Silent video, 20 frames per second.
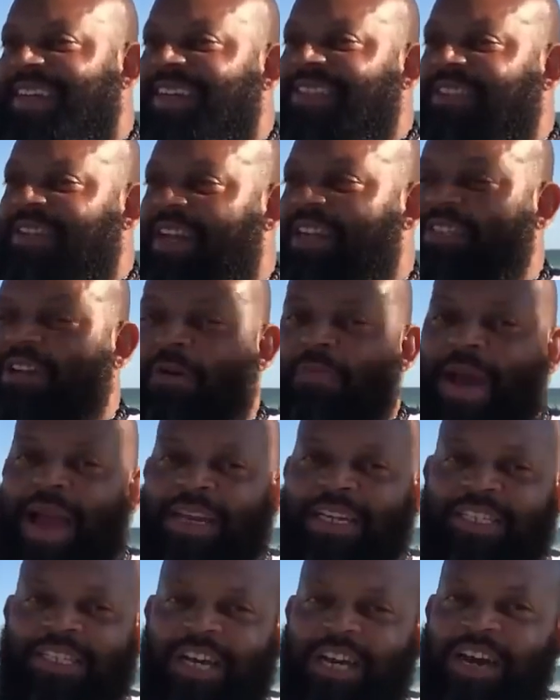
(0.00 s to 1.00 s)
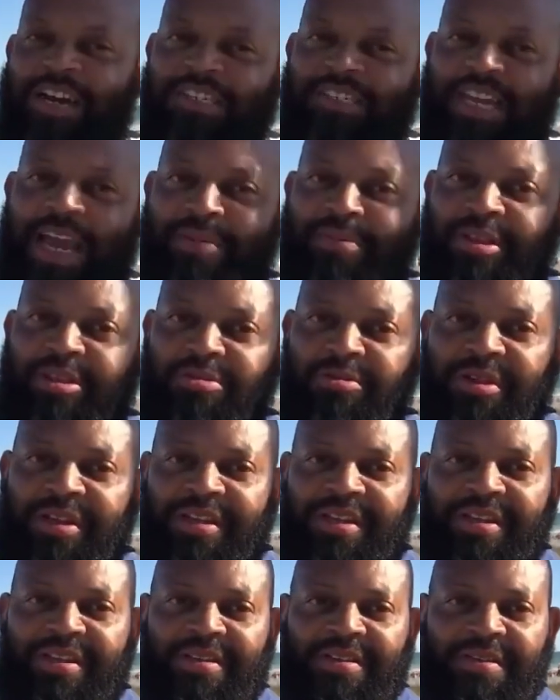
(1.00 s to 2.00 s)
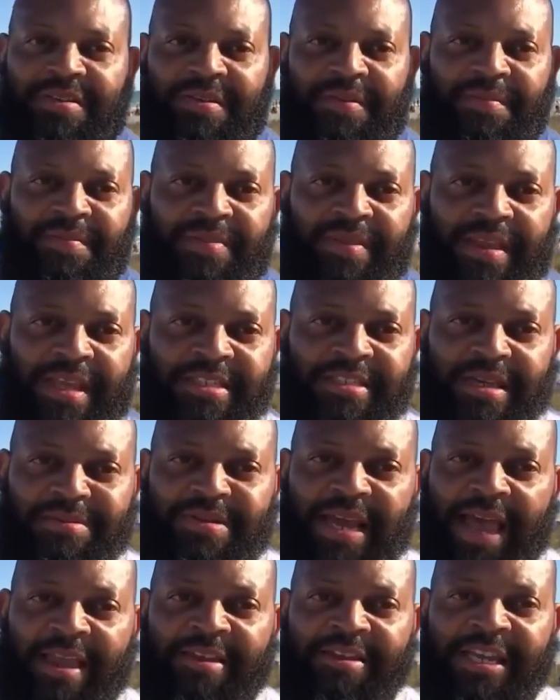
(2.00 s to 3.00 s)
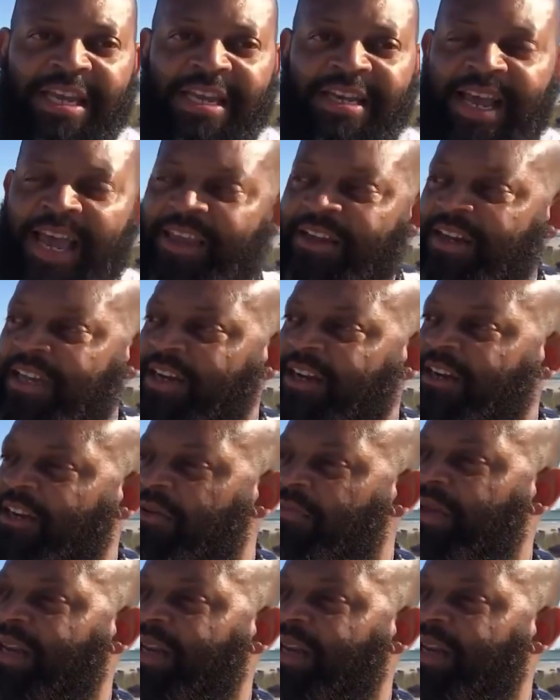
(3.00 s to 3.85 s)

so let's go back to John chapter 3. And sometimes you need that. You need a little bit of